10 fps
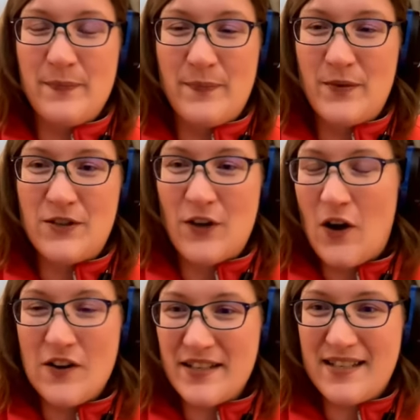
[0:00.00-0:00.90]

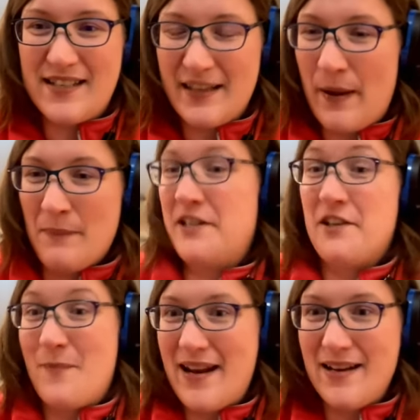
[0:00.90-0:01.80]
songs to the public
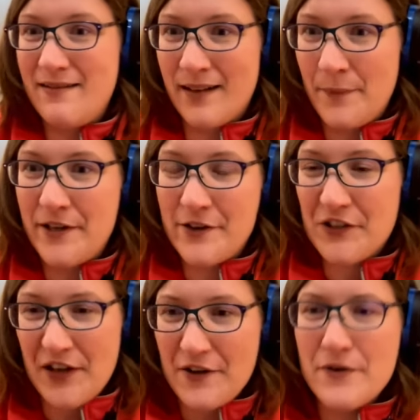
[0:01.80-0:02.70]
domain a couple years
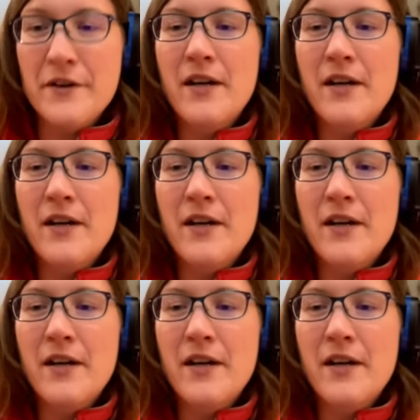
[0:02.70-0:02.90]
ago.